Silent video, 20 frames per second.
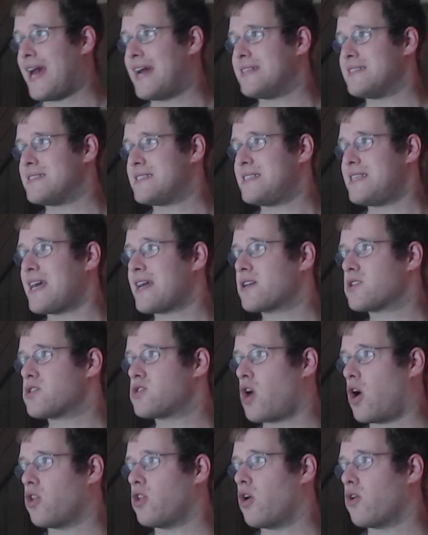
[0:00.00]
had six
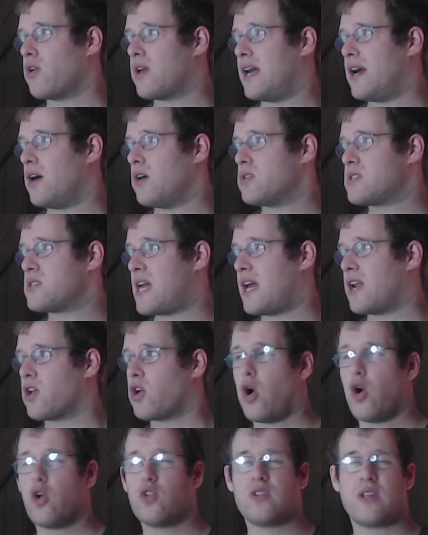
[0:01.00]
solo kills,
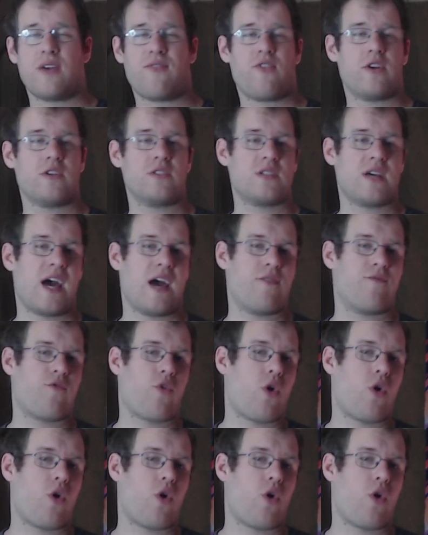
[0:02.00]
and gold difference had